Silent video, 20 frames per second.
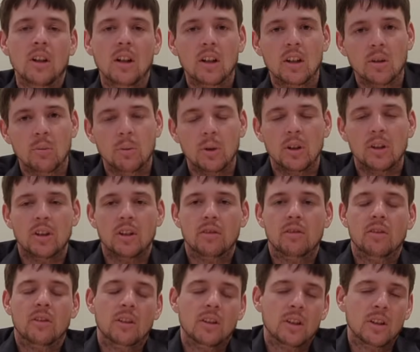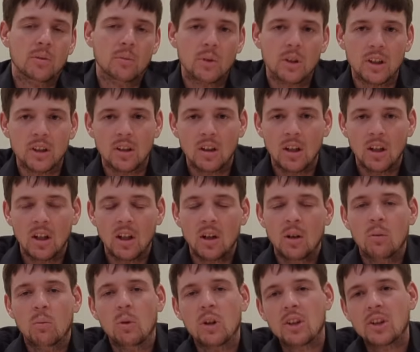a little bit differently.
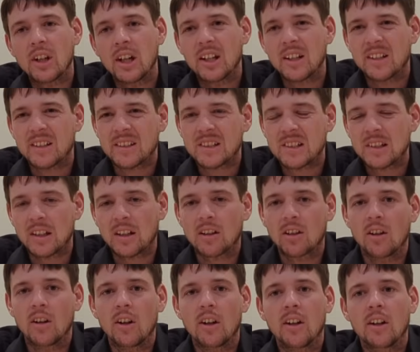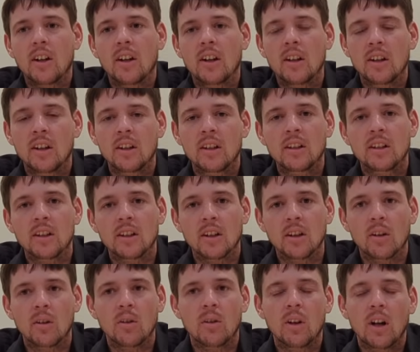We tend to stick on, you
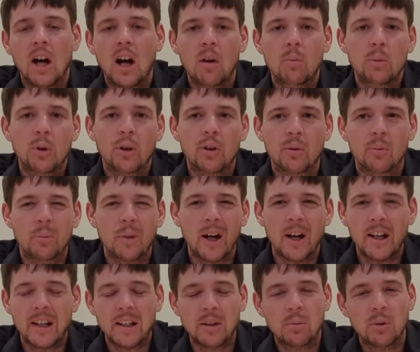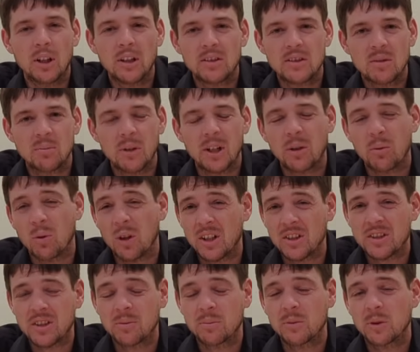know, I'll build them about any way somebody
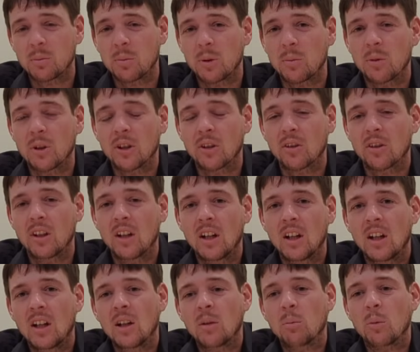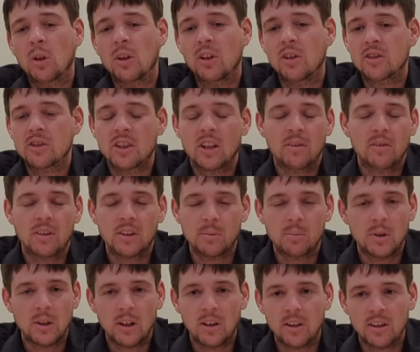wants them to be built, but there's definitely
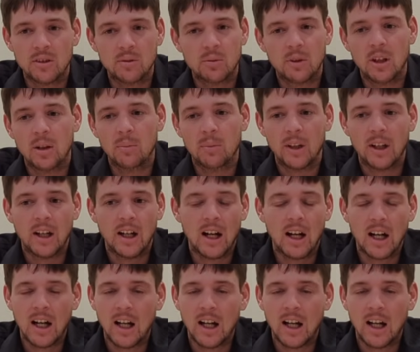areas where I'm like,